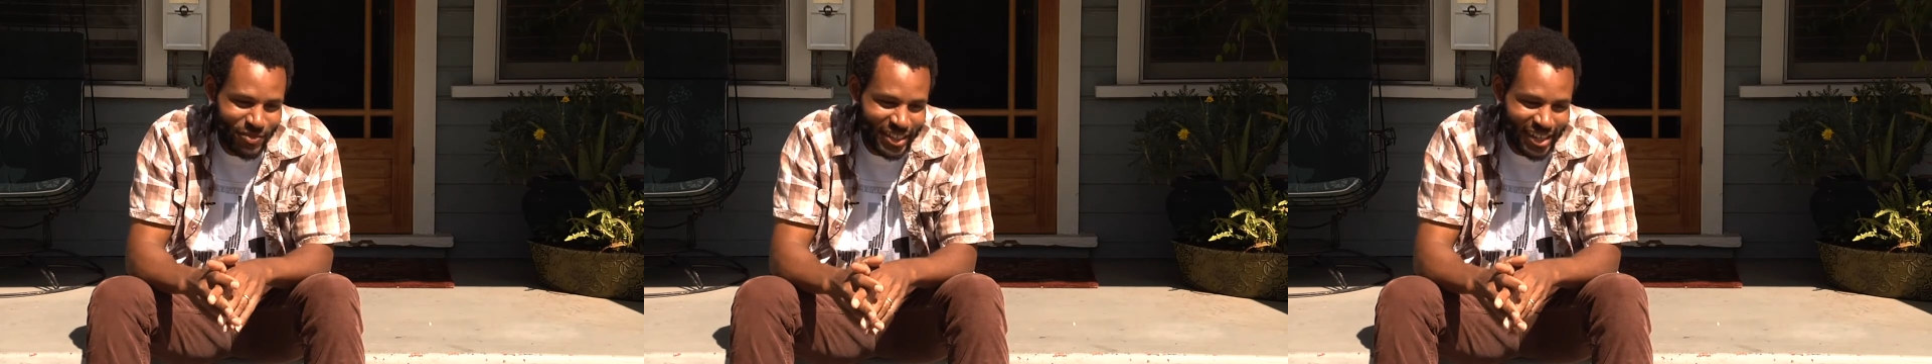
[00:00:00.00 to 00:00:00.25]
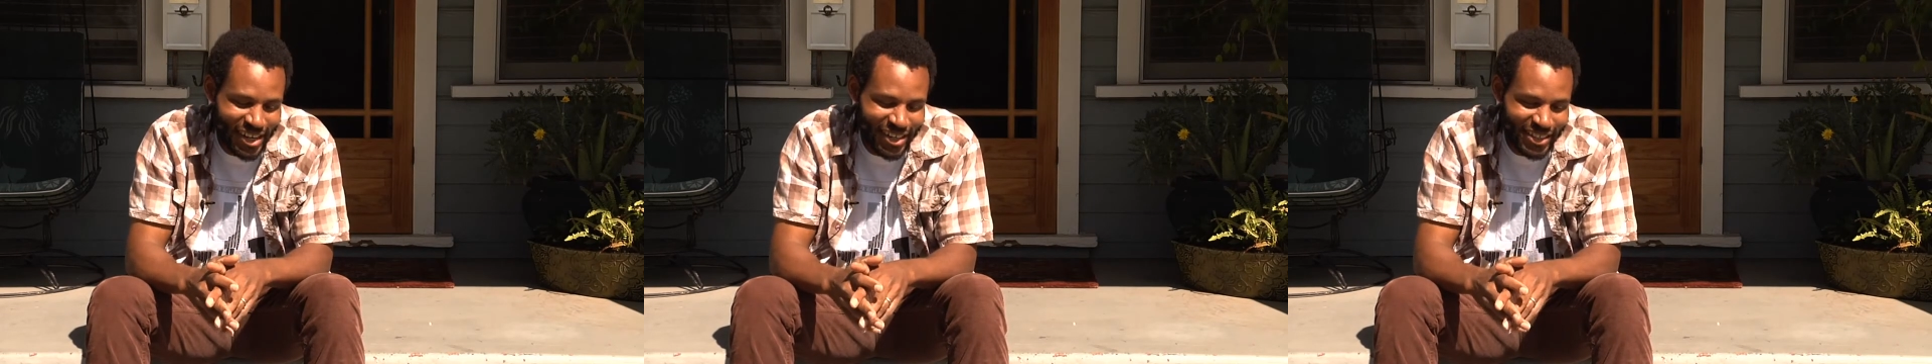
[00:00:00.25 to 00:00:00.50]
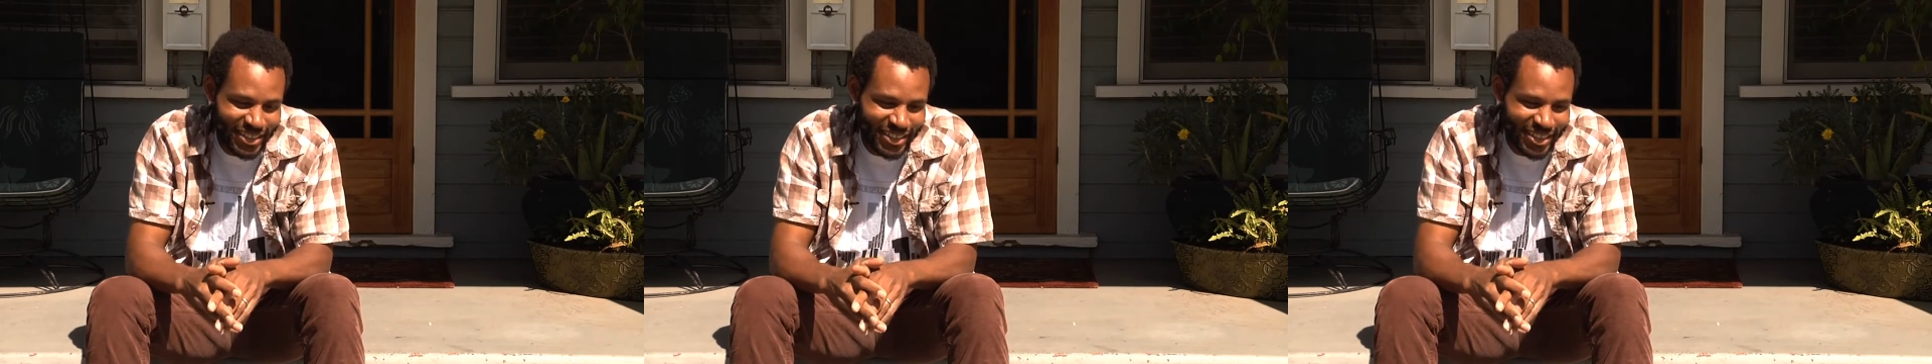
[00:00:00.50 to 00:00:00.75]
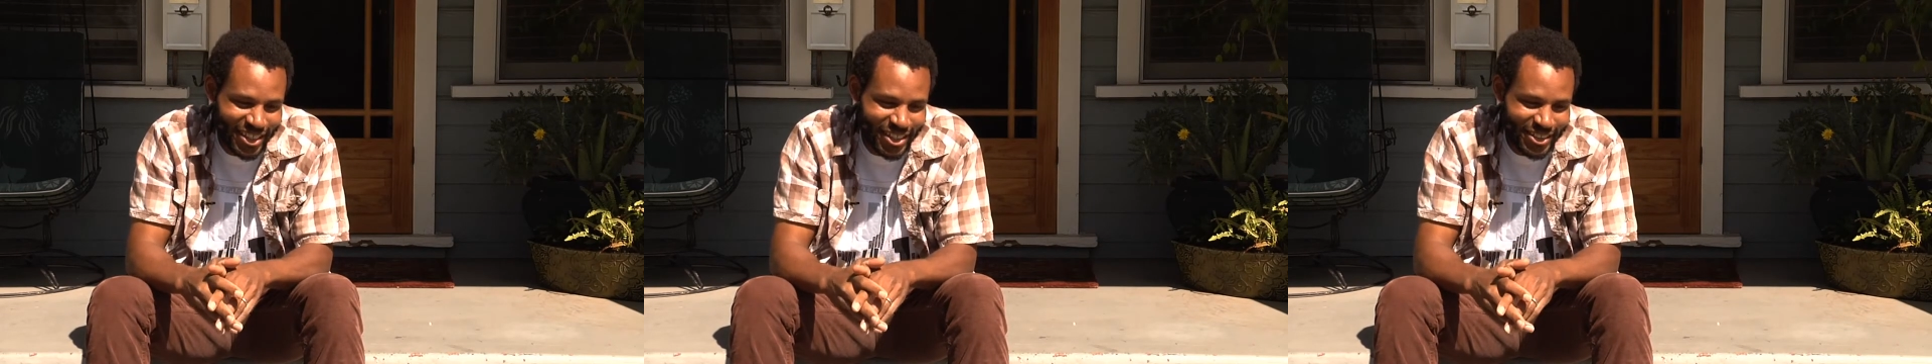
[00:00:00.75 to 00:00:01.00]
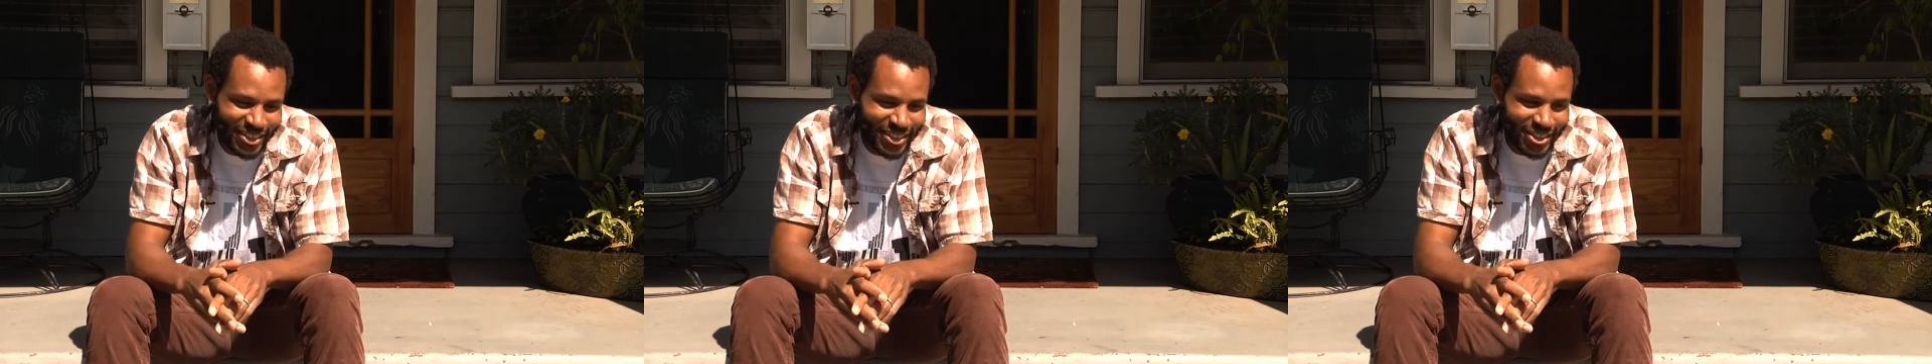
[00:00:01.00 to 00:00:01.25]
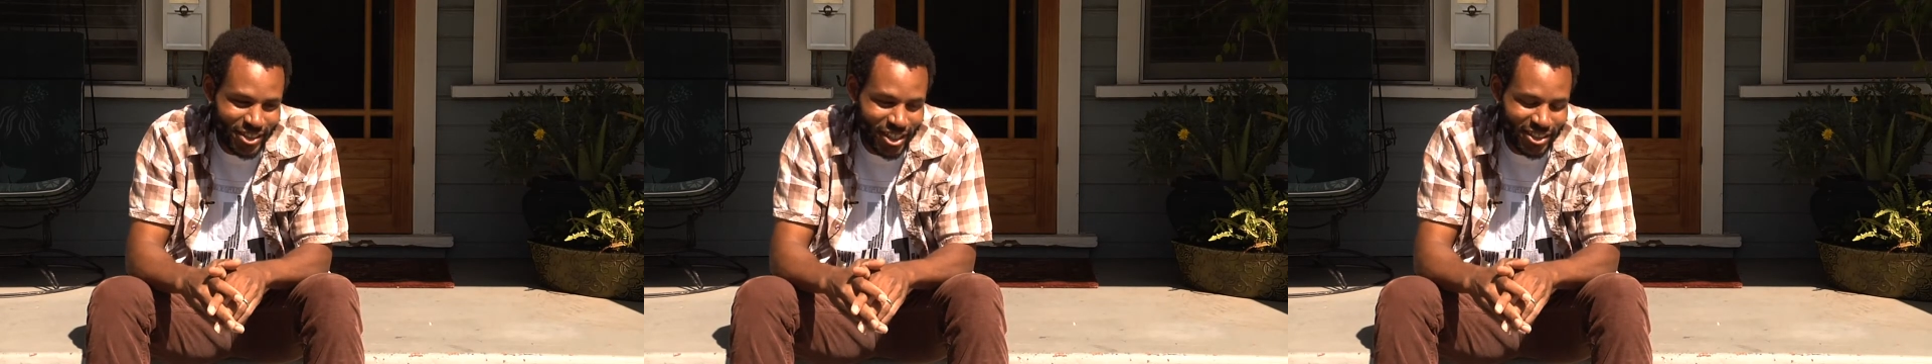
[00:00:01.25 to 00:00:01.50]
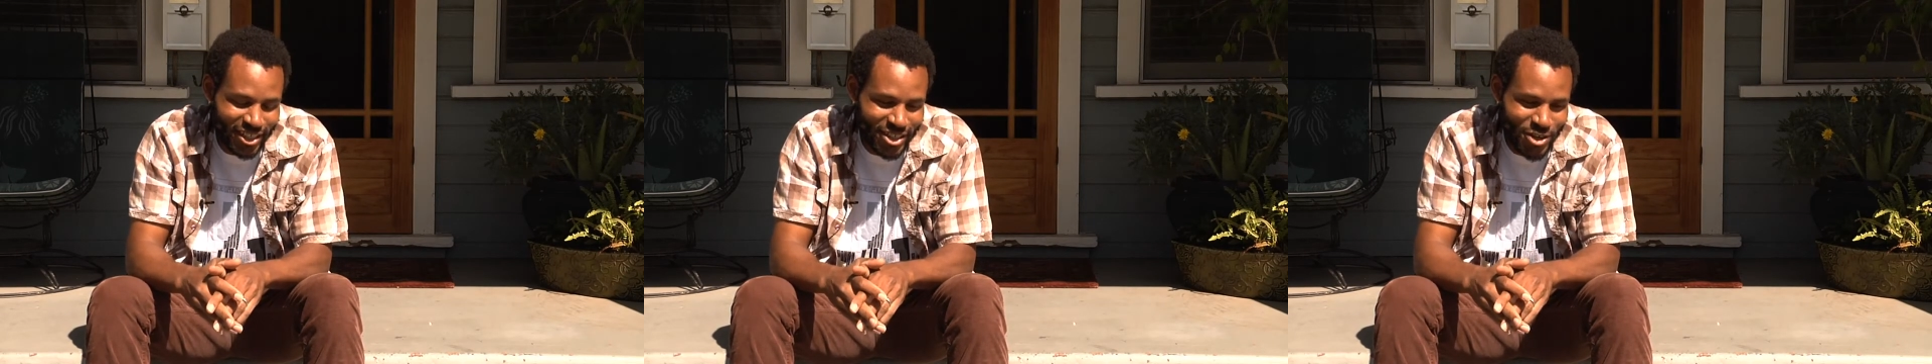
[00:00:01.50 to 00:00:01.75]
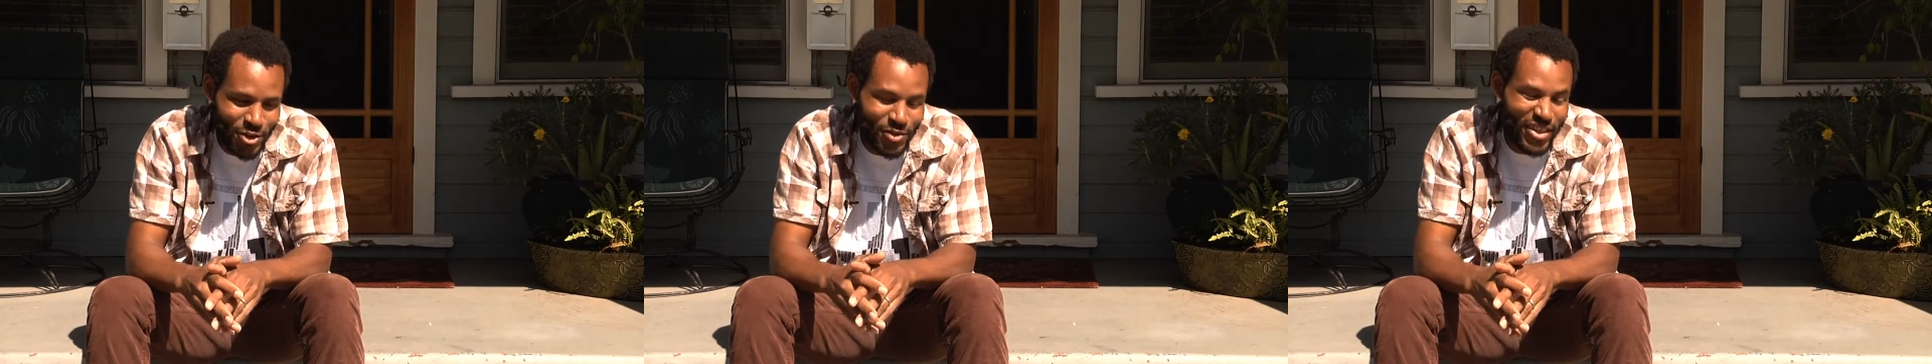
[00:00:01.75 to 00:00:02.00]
you know, just such a new